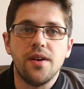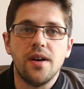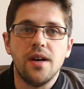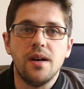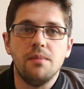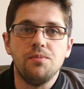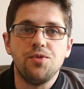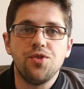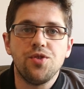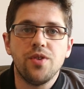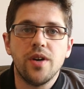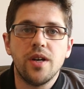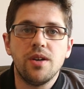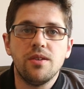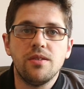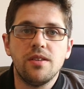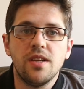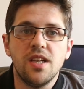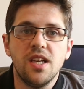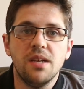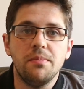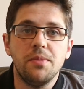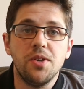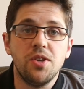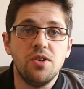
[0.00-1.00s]
Um, try not
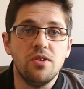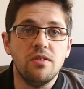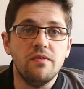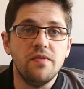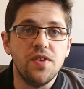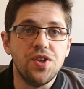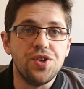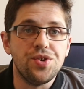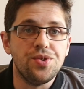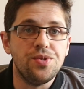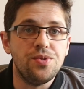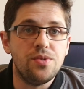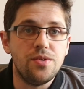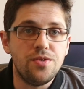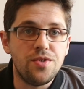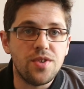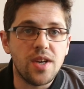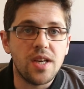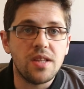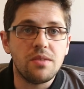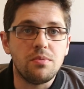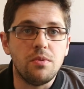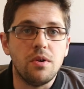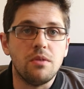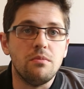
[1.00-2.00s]
to limit your vision to
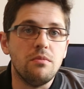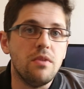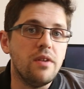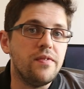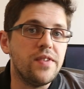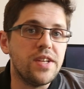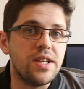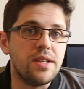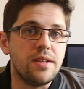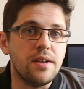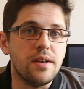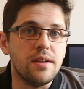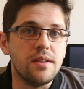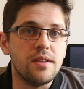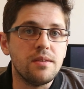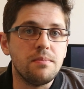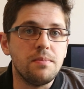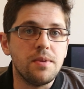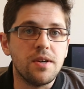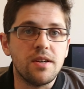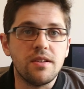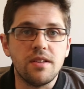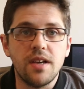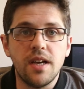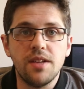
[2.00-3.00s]
just what Revit does,
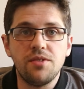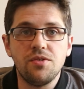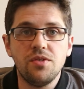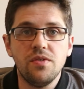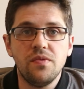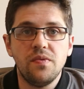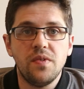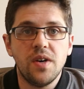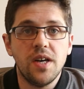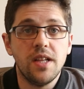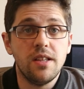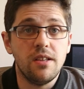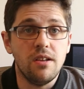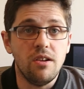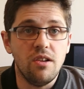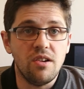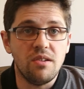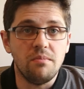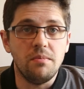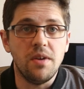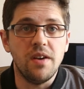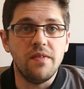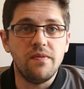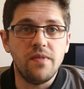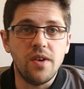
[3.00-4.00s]
because I do find a lot
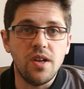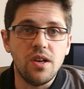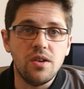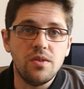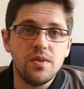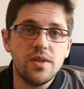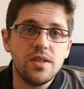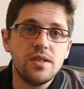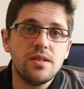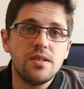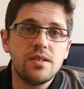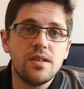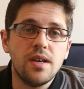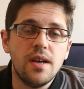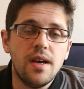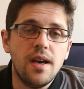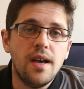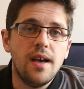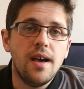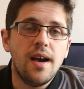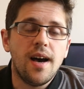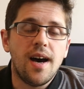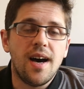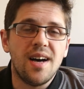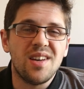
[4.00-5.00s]
of my followers
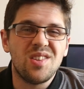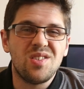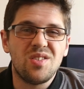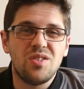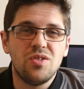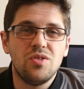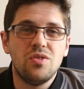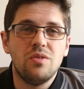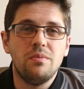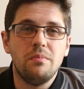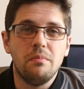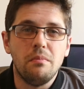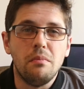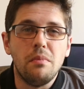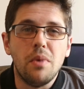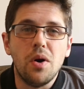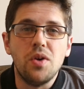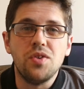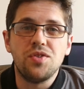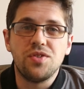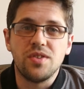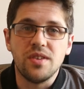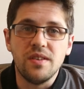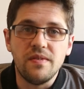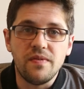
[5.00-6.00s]
are still
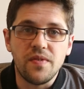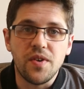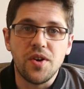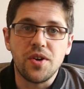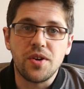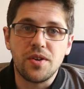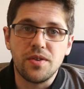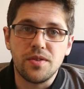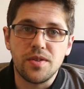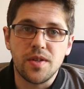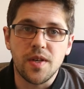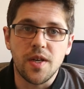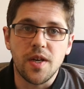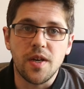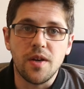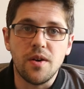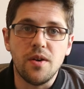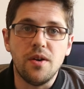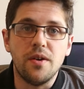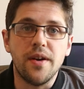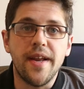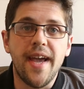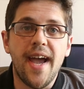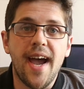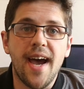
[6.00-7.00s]
mostly focusing
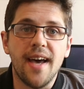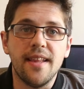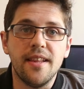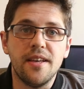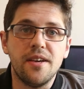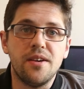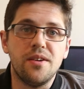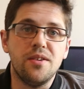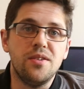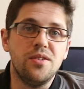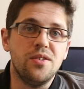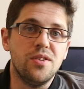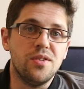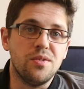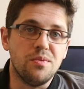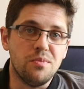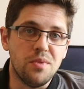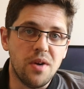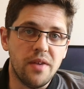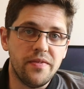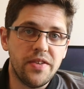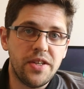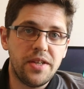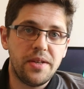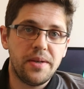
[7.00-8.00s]
on how they can use
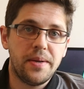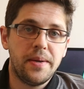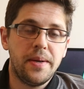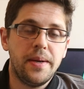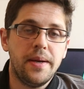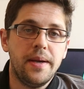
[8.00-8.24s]
Revit.